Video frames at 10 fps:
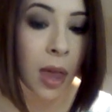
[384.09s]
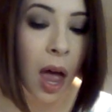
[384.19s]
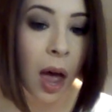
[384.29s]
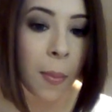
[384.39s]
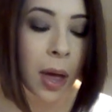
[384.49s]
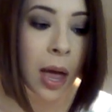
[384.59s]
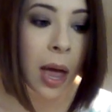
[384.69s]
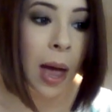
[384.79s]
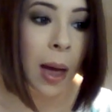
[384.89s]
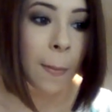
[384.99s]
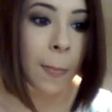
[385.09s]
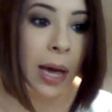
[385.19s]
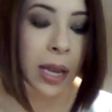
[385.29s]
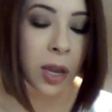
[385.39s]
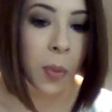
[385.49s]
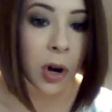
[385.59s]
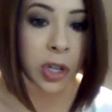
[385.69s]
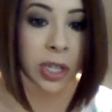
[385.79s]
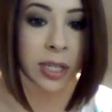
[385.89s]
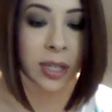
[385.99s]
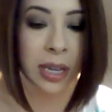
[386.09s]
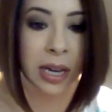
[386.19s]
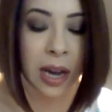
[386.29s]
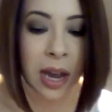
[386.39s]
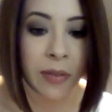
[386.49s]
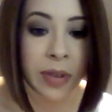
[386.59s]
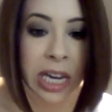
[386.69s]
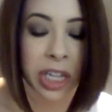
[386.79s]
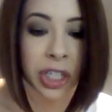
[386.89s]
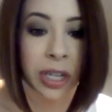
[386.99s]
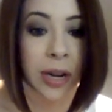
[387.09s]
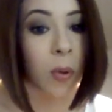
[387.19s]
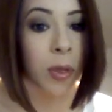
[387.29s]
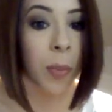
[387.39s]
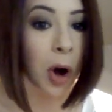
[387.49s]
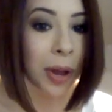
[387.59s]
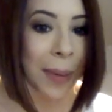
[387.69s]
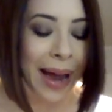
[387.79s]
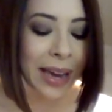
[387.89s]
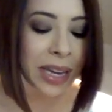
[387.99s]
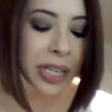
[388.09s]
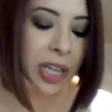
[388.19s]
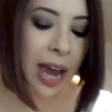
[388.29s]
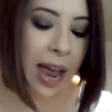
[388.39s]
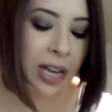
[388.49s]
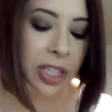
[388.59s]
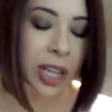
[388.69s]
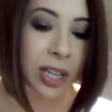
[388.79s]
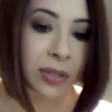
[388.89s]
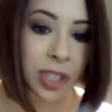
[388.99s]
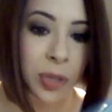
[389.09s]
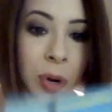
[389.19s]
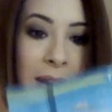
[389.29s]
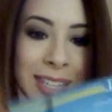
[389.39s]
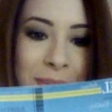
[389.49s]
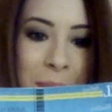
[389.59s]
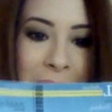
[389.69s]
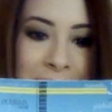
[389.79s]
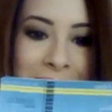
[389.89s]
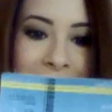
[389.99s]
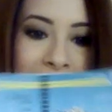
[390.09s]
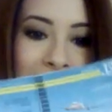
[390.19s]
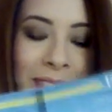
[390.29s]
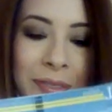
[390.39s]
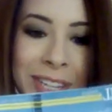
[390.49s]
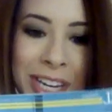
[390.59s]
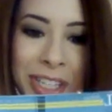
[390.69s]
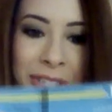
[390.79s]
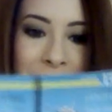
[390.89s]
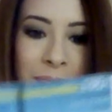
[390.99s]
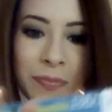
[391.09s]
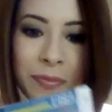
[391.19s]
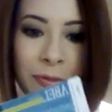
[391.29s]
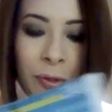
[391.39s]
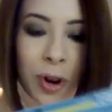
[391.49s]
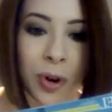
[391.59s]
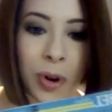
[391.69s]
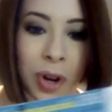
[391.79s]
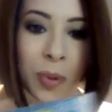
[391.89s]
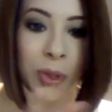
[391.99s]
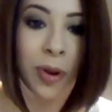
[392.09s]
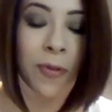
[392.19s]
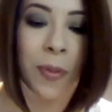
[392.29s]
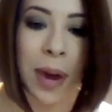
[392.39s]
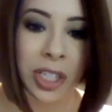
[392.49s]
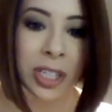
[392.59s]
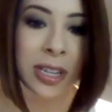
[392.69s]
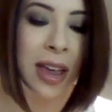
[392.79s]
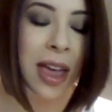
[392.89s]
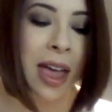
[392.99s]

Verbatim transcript: Um, But you purchase the invitation or the party package, and she will customize the invitation for your, you know, with your information.